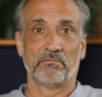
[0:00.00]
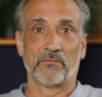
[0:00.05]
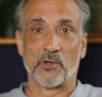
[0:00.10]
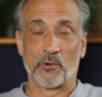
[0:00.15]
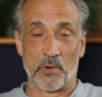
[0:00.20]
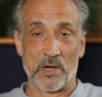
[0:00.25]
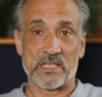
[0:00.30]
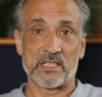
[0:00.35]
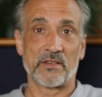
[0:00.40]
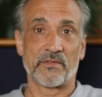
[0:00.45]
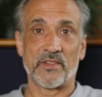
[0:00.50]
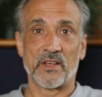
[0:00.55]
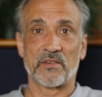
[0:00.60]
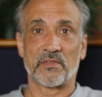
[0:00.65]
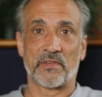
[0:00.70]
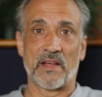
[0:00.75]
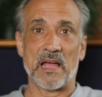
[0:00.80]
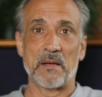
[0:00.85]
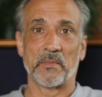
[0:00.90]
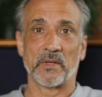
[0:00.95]
the rest of their
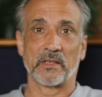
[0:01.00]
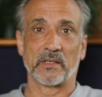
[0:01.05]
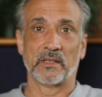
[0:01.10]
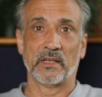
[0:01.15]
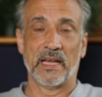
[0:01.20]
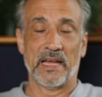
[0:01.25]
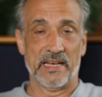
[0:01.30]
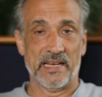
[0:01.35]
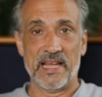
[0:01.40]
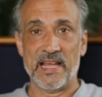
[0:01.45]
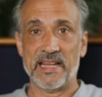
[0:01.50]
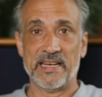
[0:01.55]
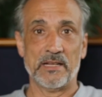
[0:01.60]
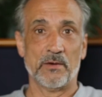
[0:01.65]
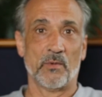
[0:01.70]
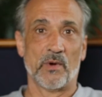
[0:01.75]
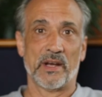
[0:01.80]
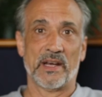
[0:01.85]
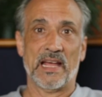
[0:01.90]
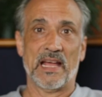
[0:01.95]
family and
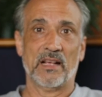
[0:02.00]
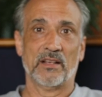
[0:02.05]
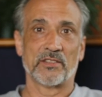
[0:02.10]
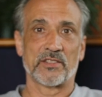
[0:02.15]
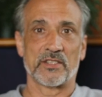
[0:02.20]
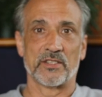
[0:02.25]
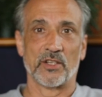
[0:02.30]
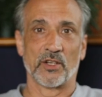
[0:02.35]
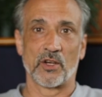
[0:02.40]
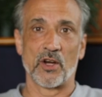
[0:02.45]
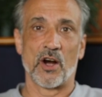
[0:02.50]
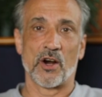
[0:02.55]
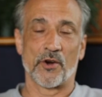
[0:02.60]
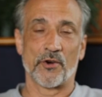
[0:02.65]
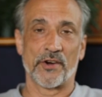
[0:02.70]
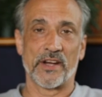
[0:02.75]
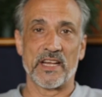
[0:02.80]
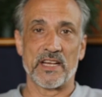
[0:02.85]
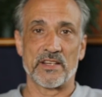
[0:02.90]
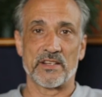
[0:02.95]
anyone else in the
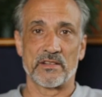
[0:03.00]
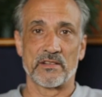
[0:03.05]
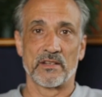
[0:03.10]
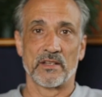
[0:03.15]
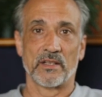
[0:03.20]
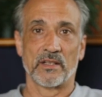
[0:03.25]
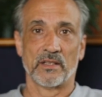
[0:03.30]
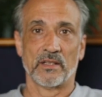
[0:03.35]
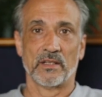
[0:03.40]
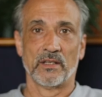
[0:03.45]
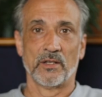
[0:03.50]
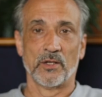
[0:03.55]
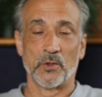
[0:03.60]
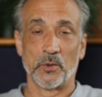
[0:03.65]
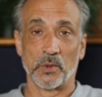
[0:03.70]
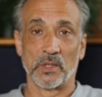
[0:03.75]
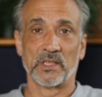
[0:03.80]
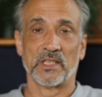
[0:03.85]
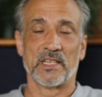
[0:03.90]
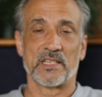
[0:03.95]
congregation
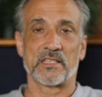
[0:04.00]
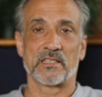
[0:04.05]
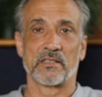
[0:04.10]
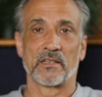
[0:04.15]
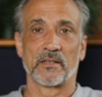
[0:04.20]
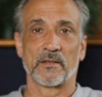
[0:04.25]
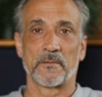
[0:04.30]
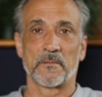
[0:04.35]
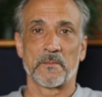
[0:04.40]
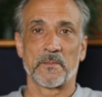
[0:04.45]
who will listen.